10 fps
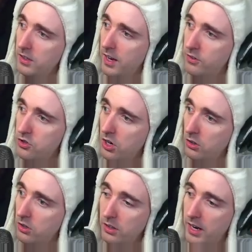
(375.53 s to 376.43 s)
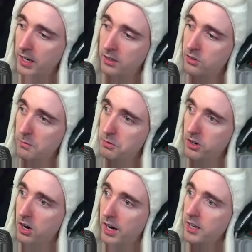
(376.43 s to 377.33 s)
as a jungler. Like, I'm
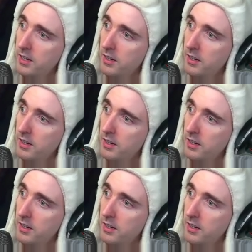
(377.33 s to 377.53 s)
sorry.